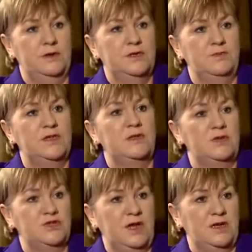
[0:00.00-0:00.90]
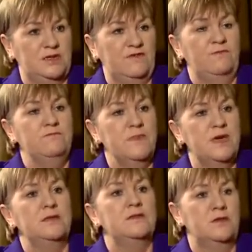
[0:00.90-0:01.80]
to make them attractive
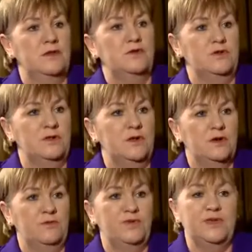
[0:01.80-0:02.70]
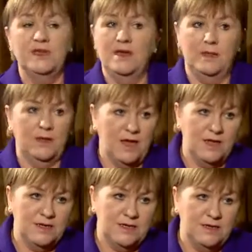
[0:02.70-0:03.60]
meant that they couldn't compete. And the
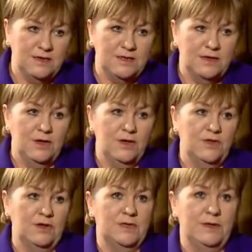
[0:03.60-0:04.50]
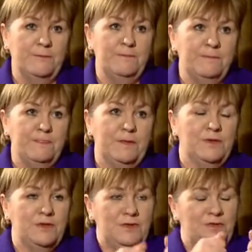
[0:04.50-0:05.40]
reality is that
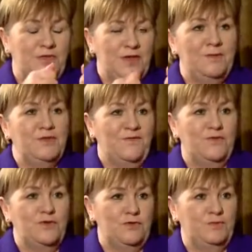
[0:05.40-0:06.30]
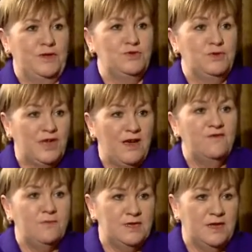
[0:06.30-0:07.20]
the thing about the Forth Road Bridge, which
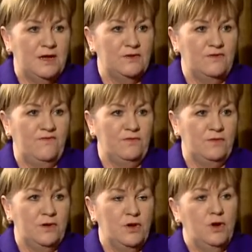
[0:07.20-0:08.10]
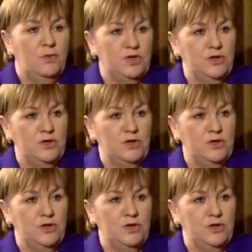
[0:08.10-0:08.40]
everybody argued for, was